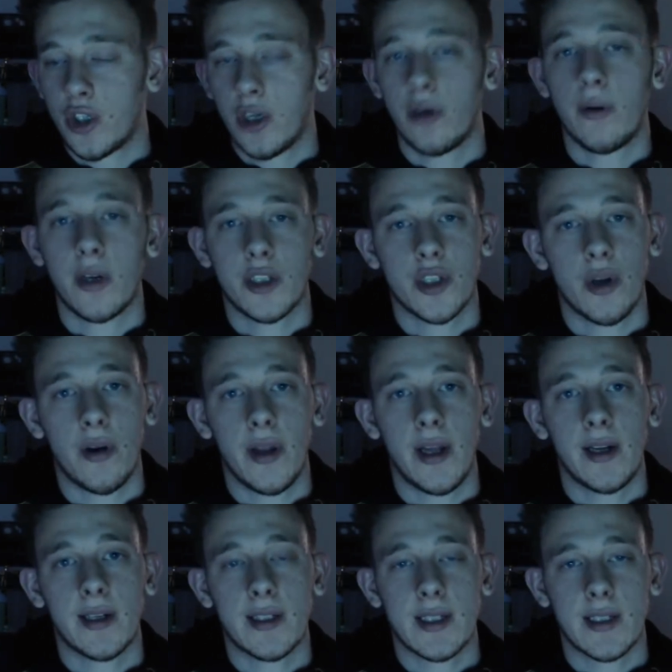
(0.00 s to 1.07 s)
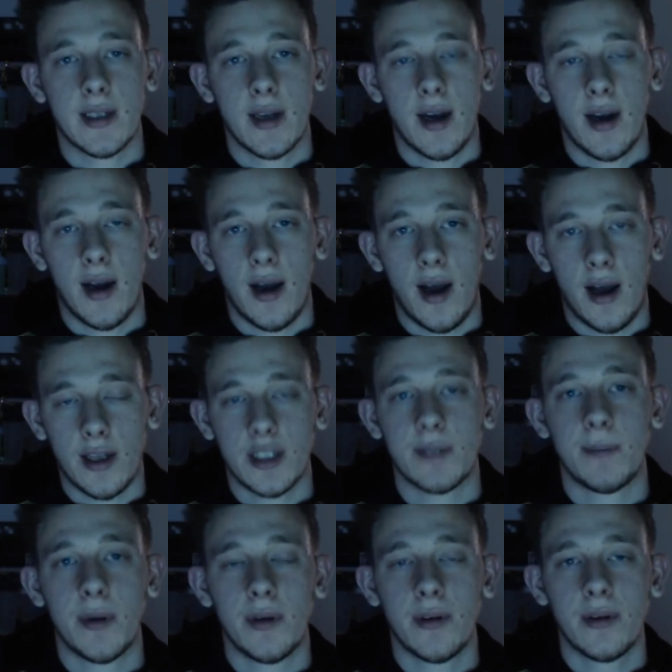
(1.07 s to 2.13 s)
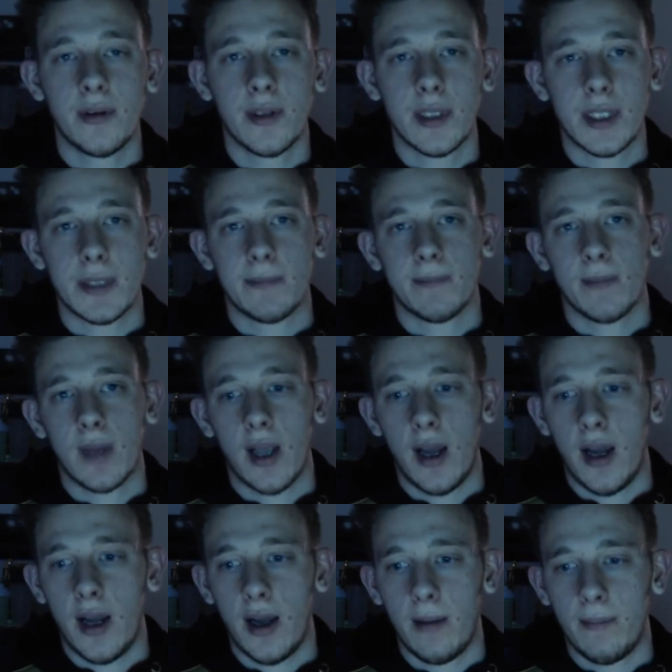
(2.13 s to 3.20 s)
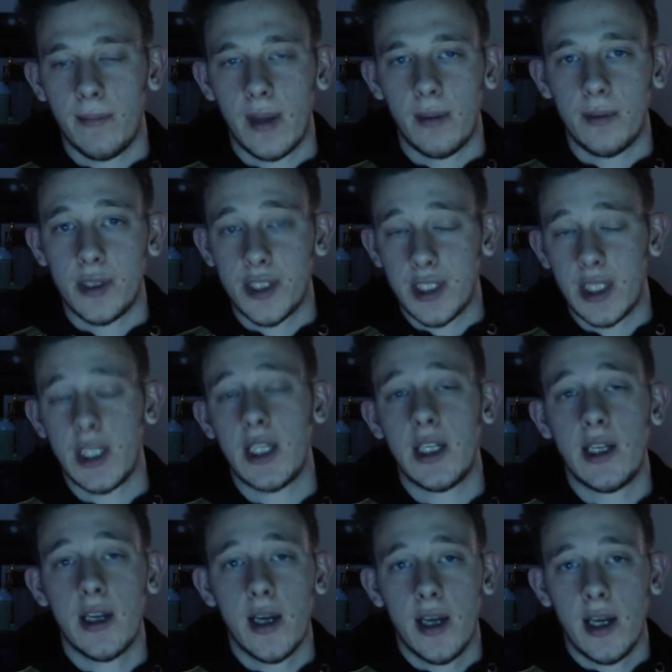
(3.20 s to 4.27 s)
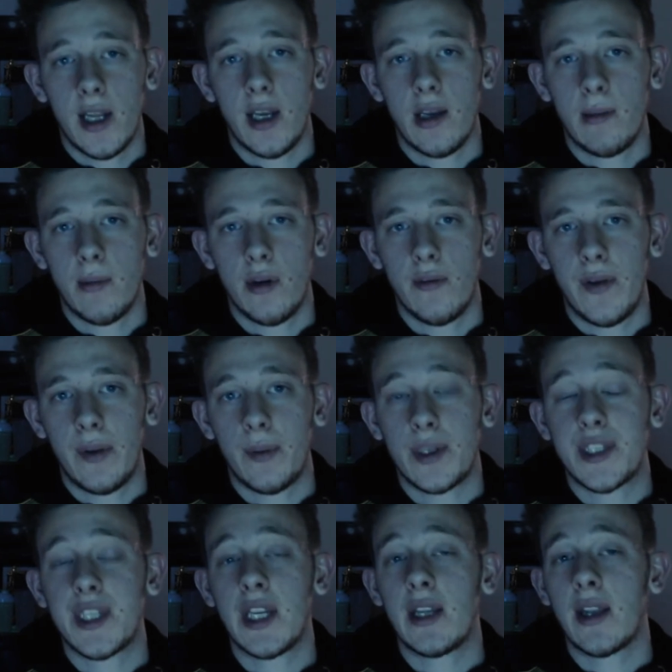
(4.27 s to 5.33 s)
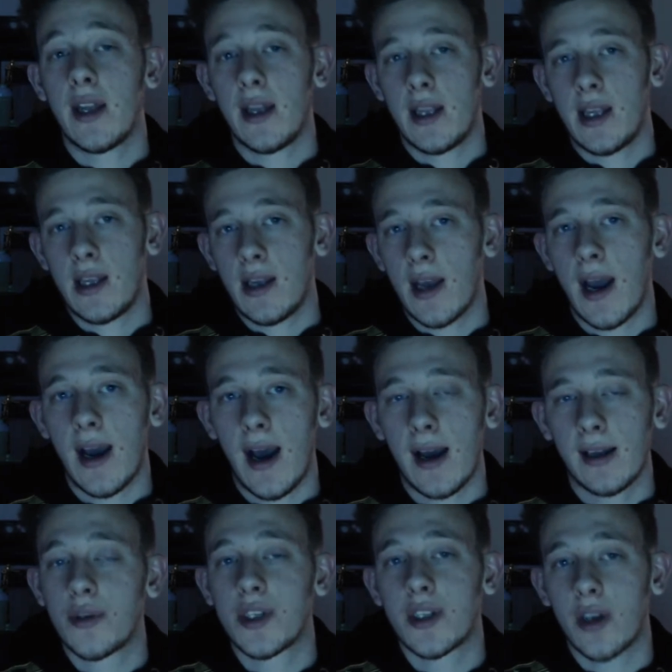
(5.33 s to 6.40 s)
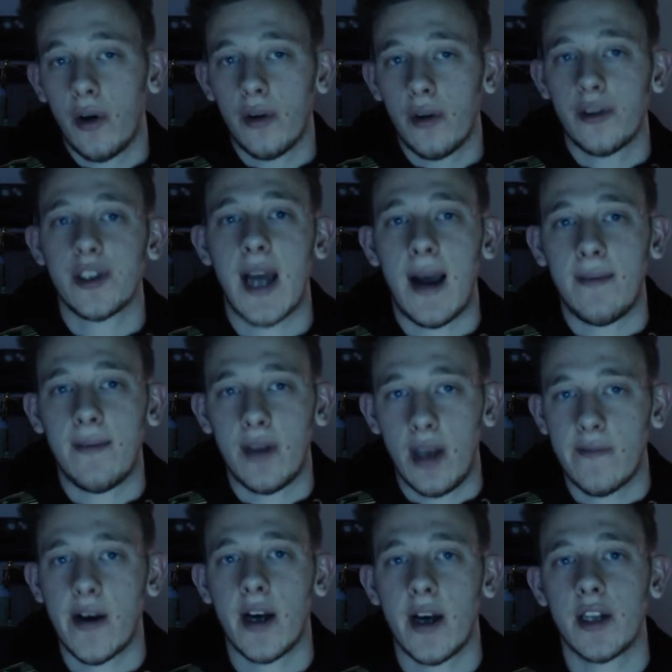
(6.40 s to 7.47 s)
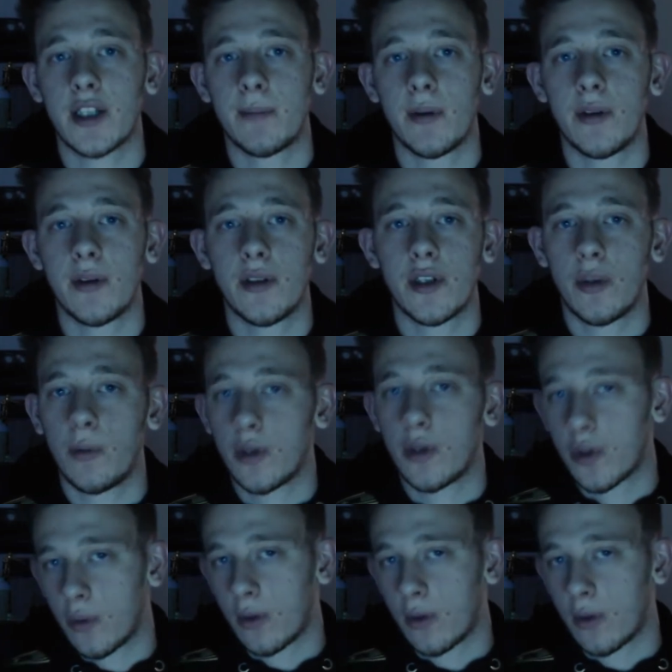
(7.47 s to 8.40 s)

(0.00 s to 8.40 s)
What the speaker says: Joe Exotic's husbands that we see in the movie. We see that he goes on to have another husband, who